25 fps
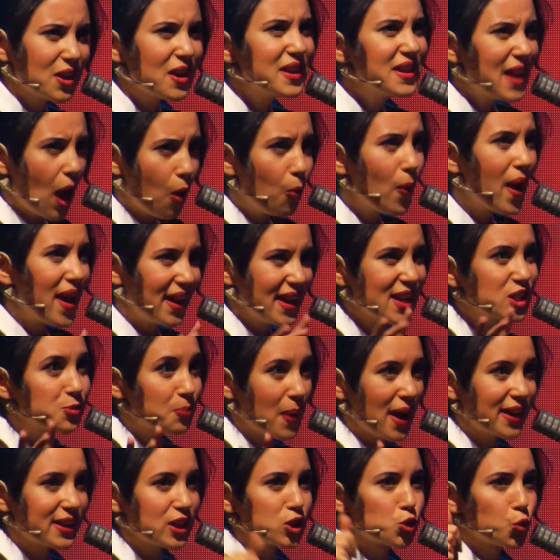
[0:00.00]
Yeah, wait, let's
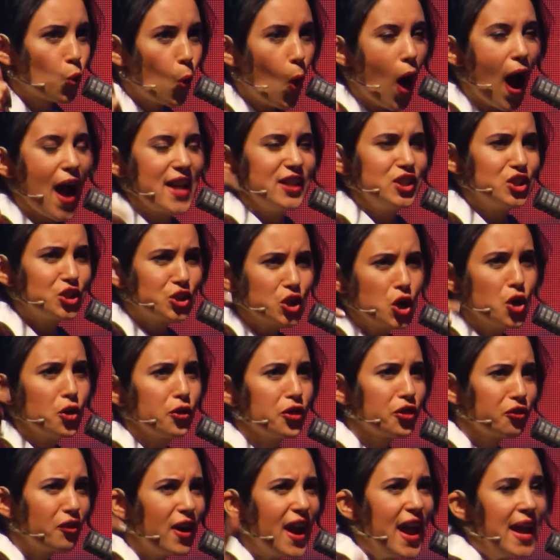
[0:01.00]
practice. One, two,
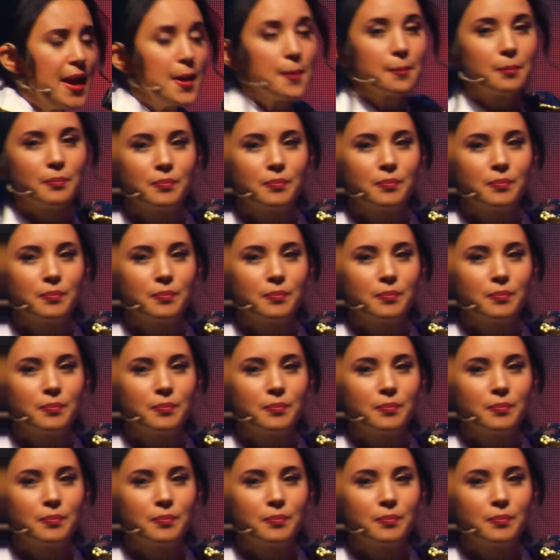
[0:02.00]
three.